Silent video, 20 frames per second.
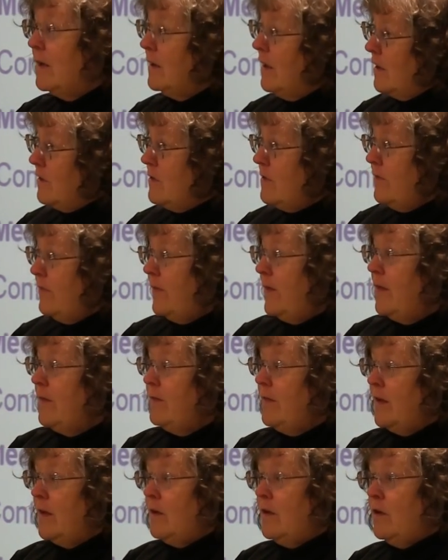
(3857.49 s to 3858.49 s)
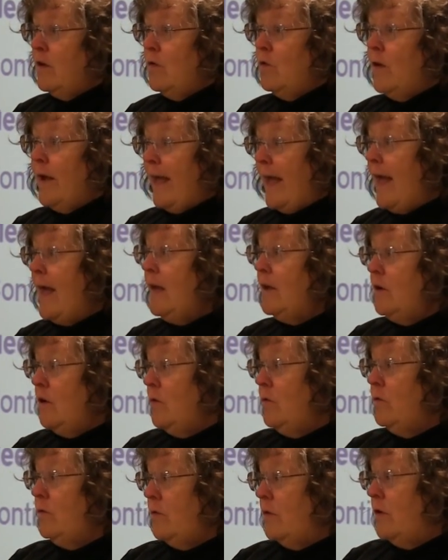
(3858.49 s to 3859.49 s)
Another thing that you can
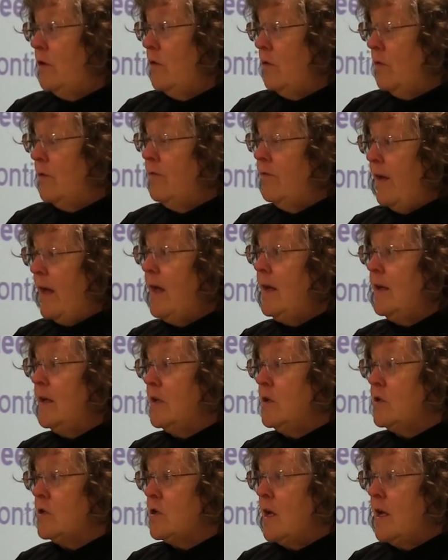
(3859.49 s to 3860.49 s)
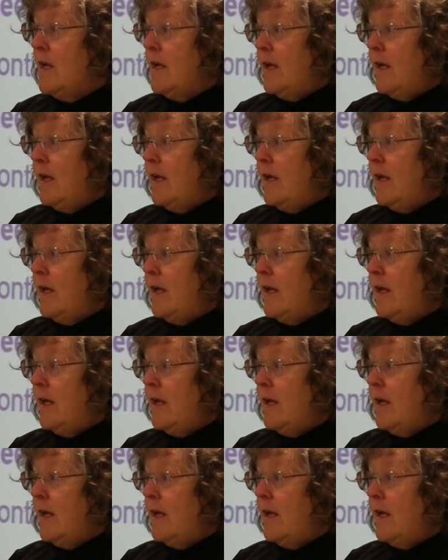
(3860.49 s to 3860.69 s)
use to your advantage